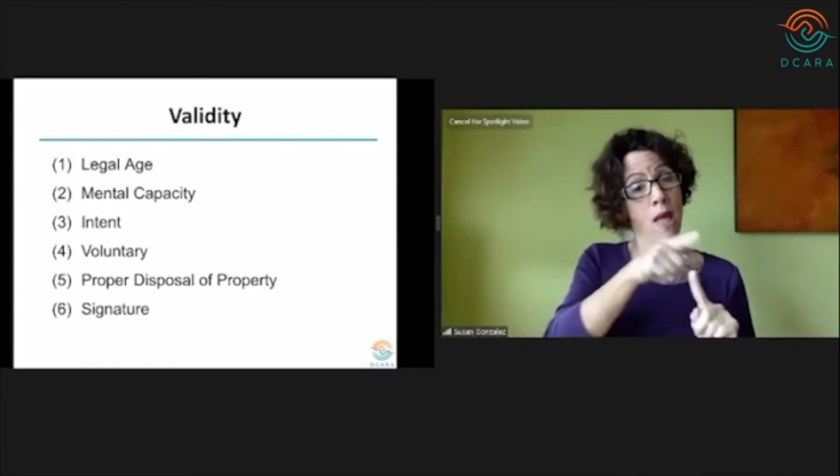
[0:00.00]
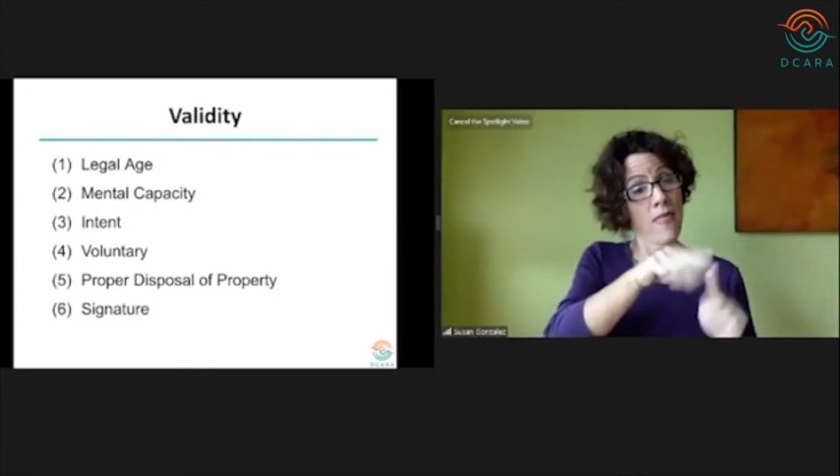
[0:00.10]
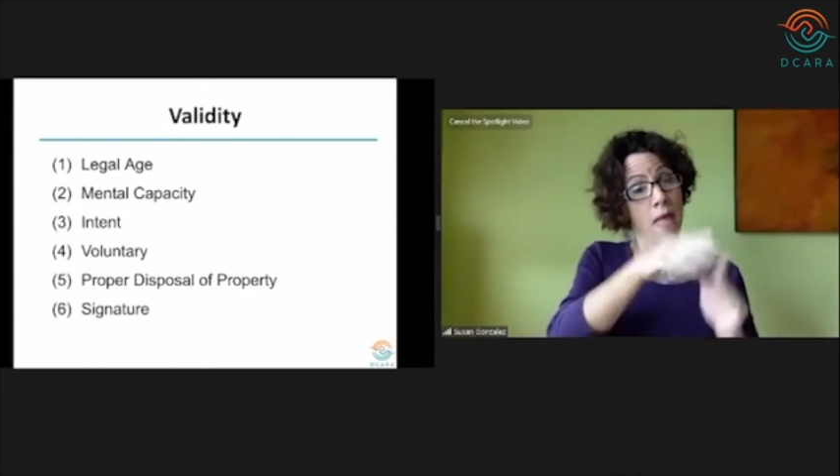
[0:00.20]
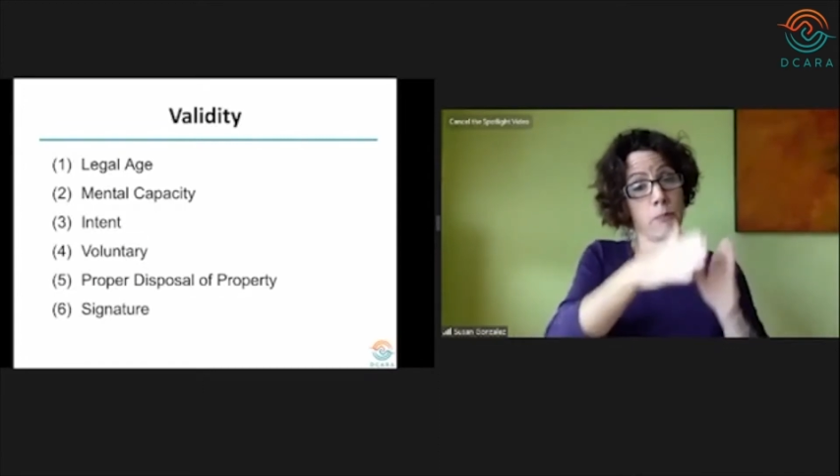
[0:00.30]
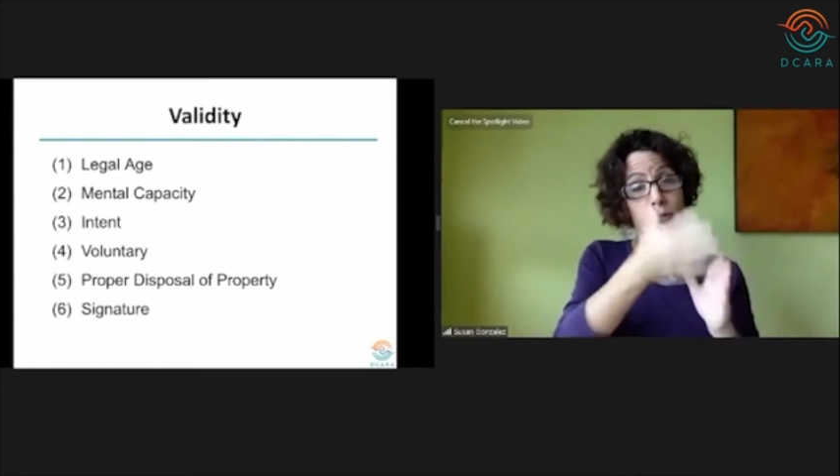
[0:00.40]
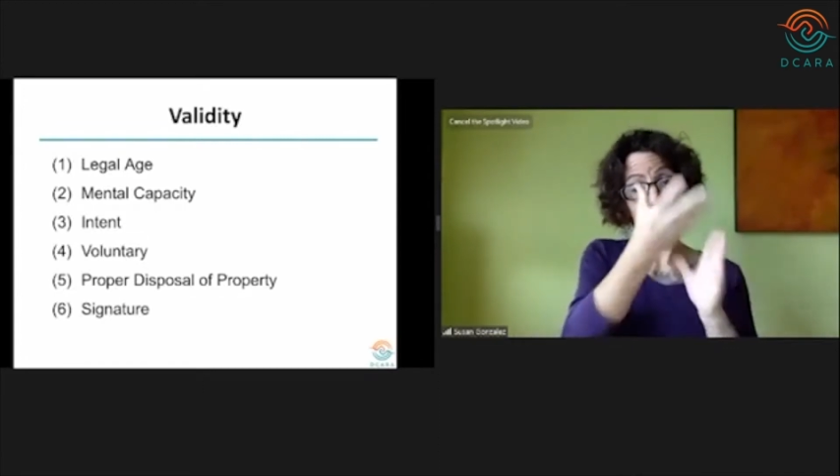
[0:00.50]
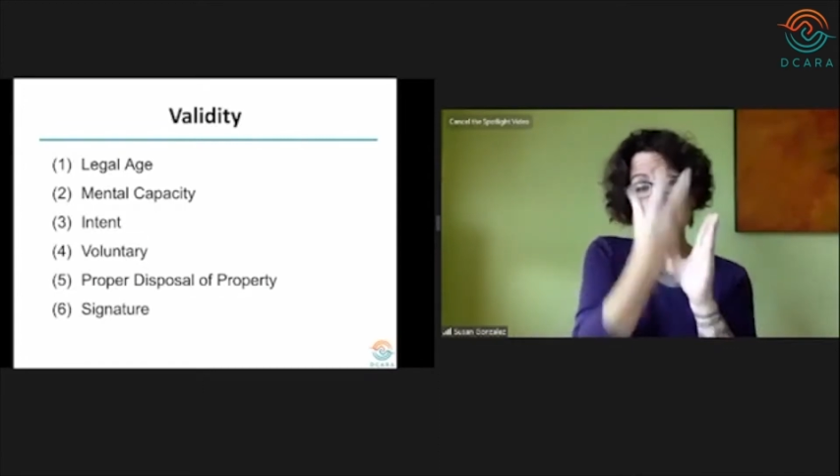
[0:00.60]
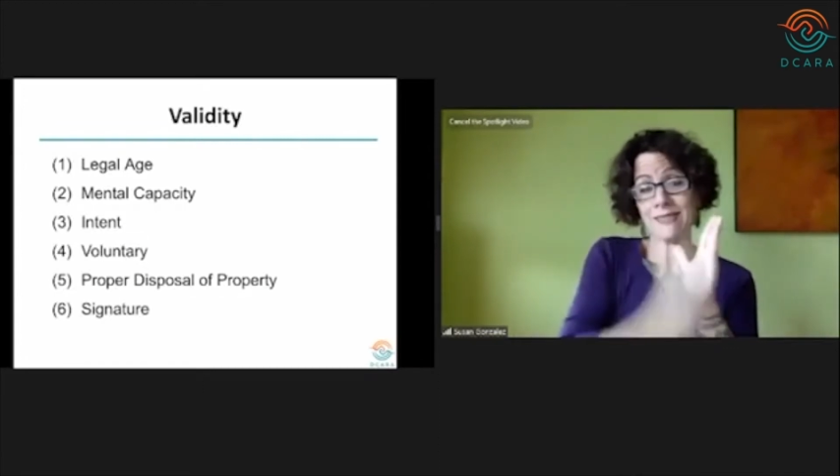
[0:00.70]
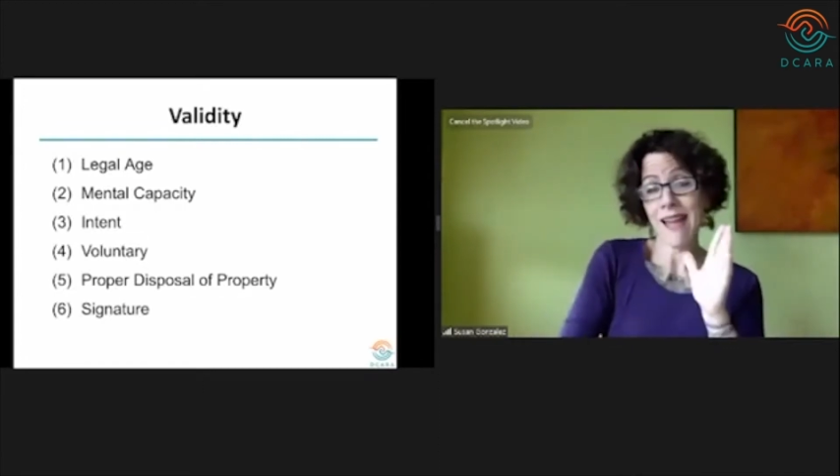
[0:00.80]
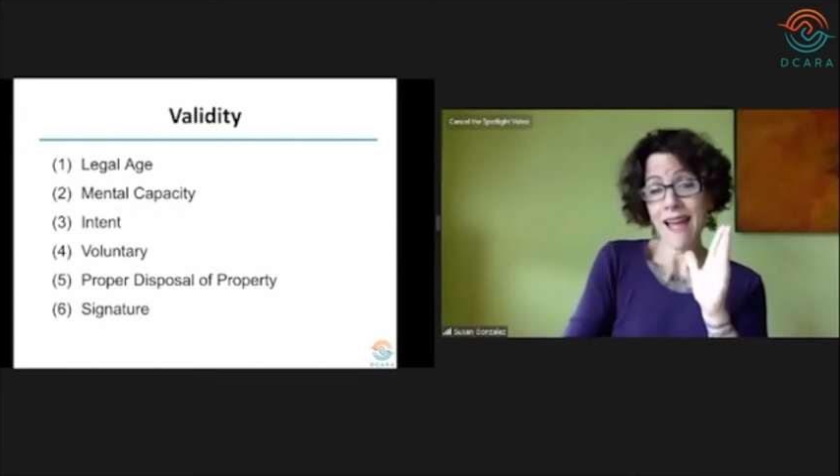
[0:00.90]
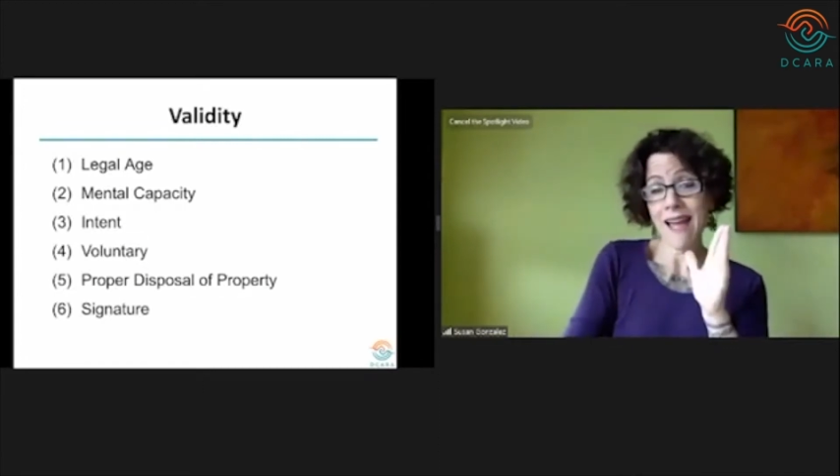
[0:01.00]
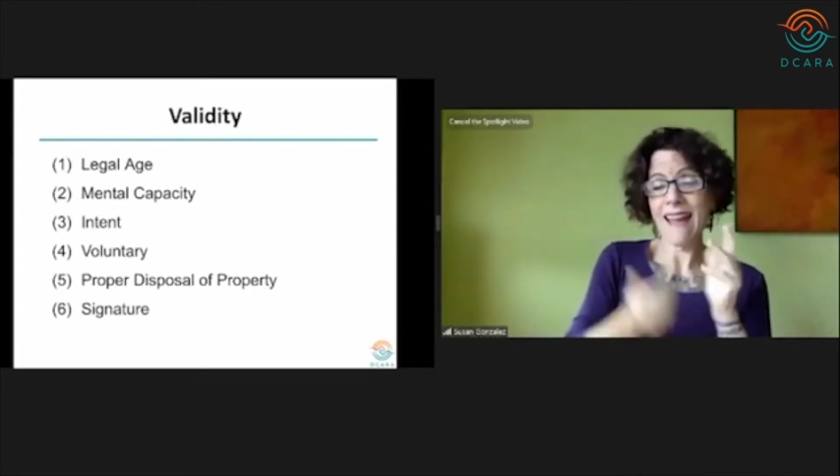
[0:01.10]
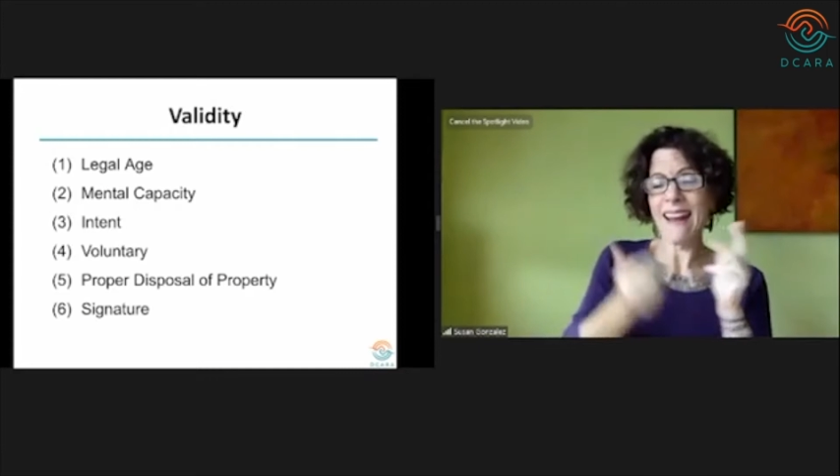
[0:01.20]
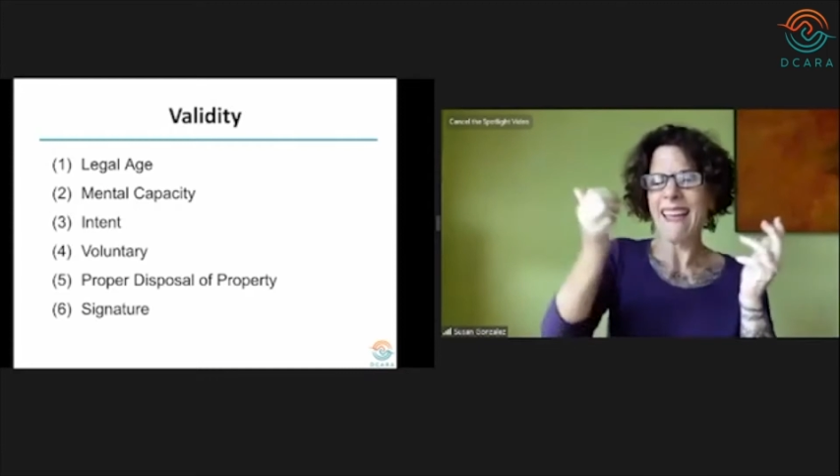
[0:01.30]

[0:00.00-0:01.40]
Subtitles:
and when they passed away,